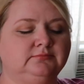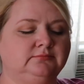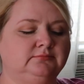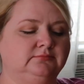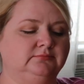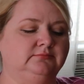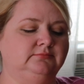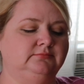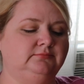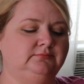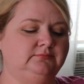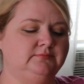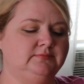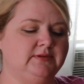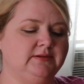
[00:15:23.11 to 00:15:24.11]
Mm.
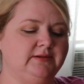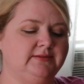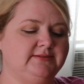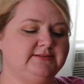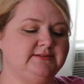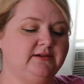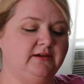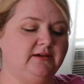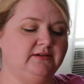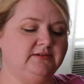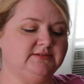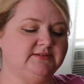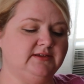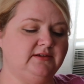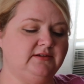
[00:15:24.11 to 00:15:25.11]
It's a
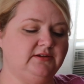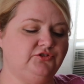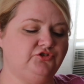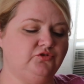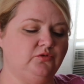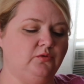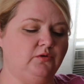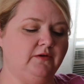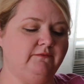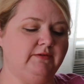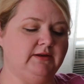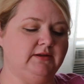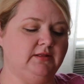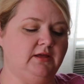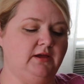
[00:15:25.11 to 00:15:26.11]
Sandy Shore
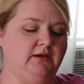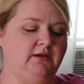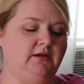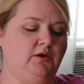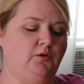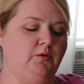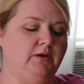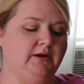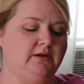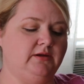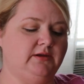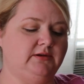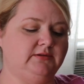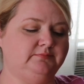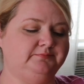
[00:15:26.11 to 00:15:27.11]
Vanilla and
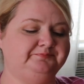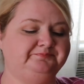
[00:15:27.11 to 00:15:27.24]
Coconut.